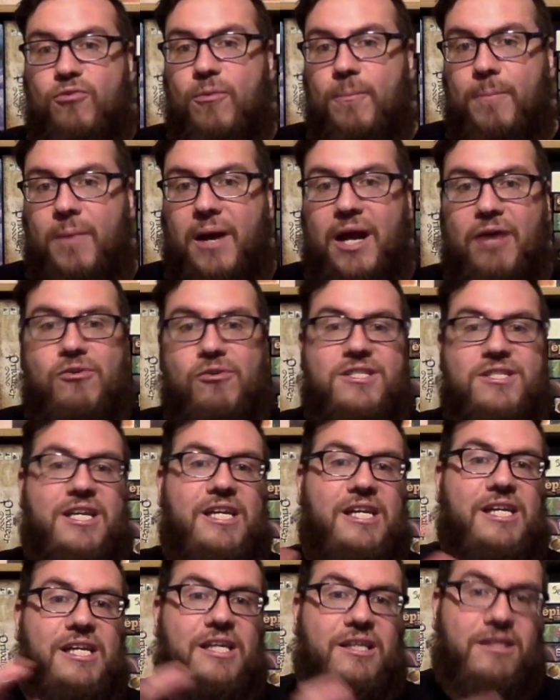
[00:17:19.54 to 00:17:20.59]
pirates,
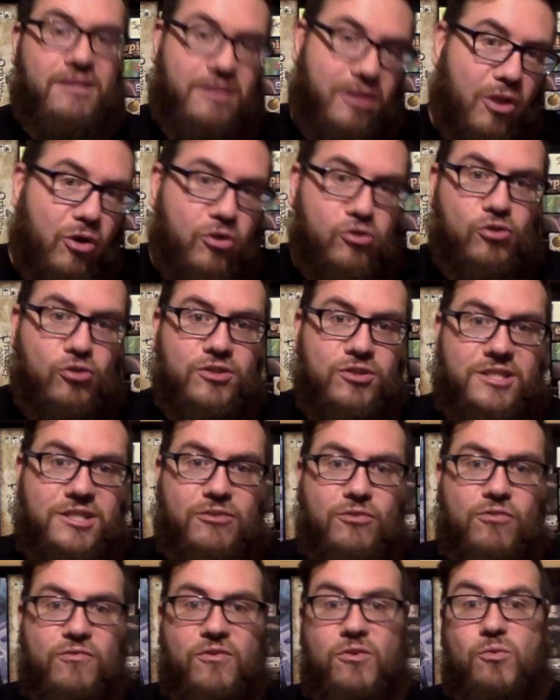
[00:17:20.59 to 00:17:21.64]
Long John
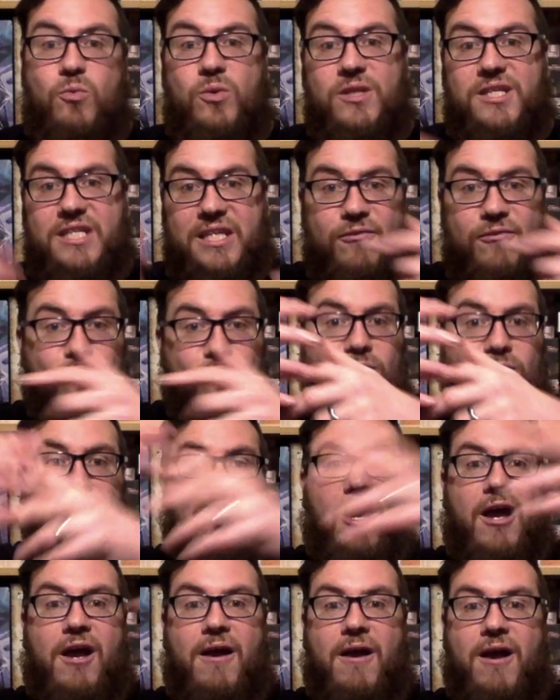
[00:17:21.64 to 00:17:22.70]
Silver, with different
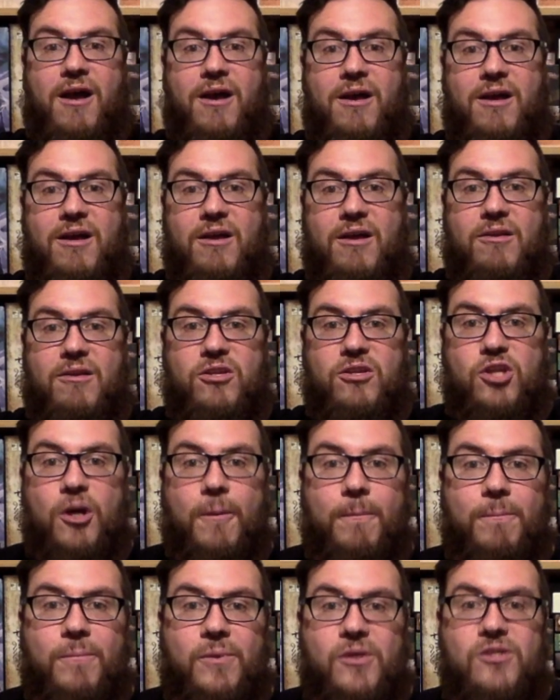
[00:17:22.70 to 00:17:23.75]

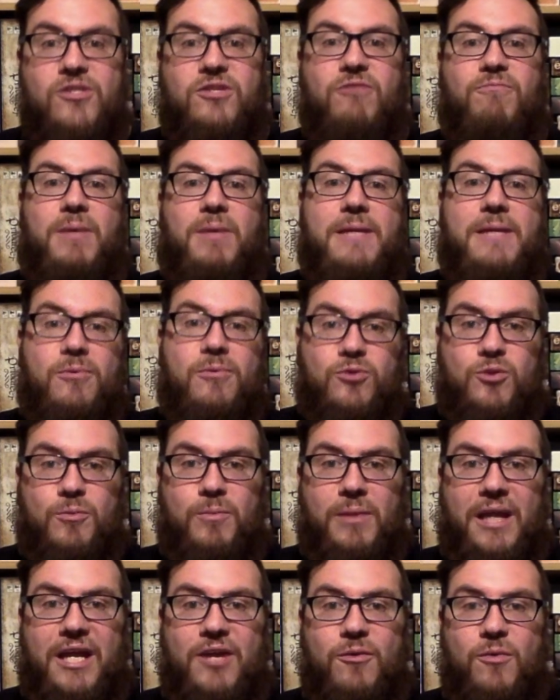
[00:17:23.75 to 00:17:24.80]
numbers of people to
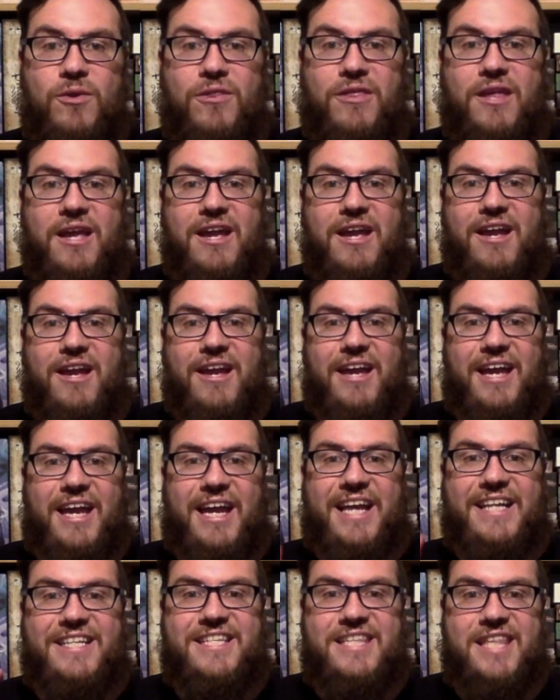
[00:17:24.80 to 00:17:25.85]
play with.
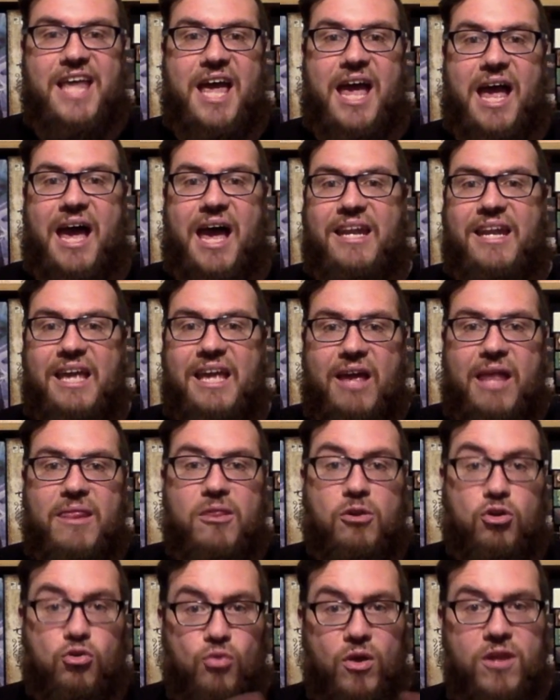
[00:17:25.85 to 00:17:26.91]
It's there, and the
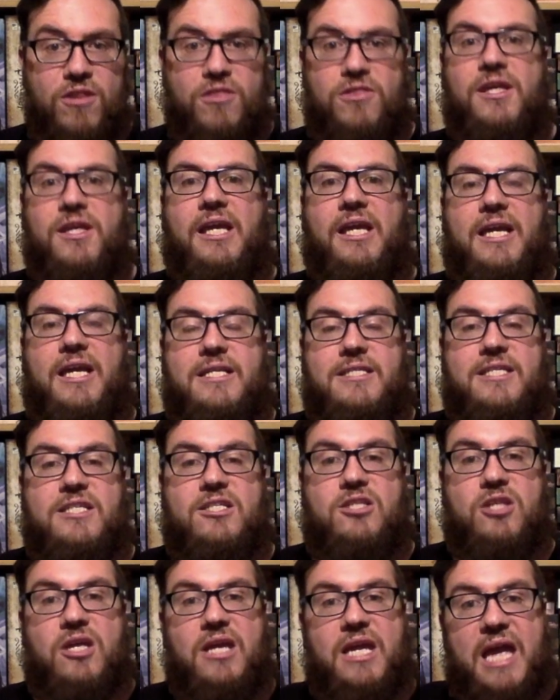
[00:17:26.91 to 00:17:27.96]
great thing
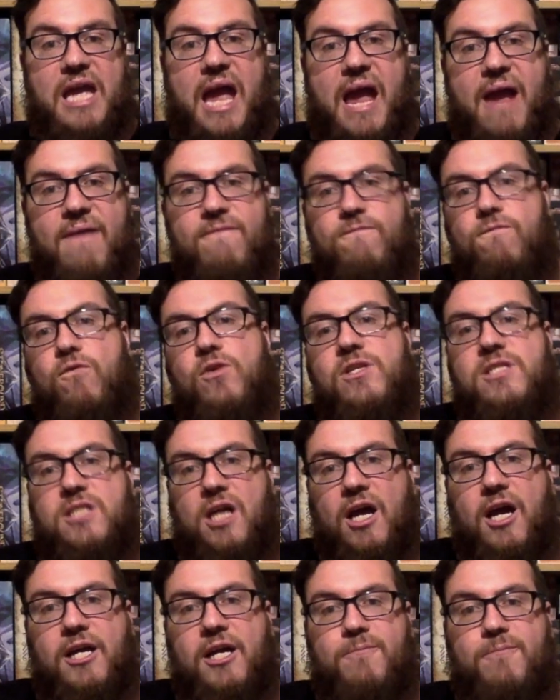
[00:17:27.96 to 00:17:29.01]
is that every
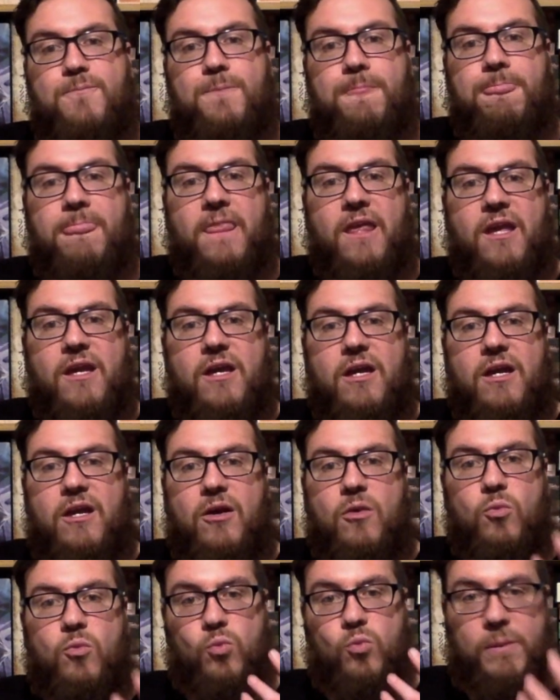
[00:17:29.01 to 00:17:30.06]
time
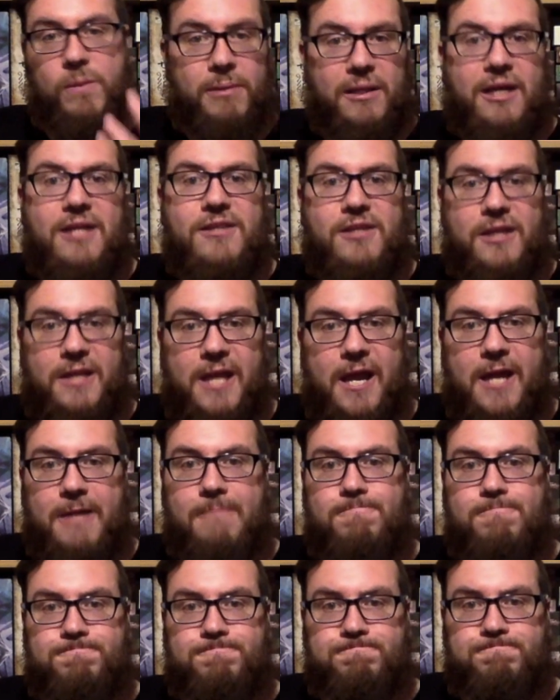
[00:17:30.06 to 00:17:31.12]
we play the game,